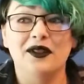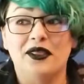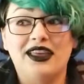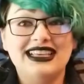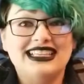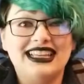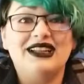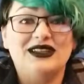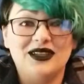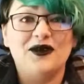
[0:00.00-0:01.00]
they
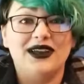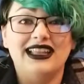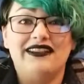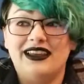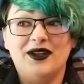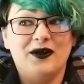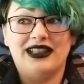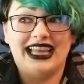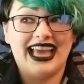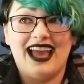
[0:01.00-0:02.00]
still do it. They do it
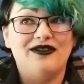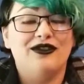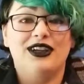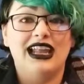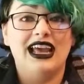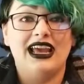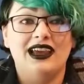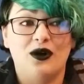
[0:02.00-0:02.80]
like every day,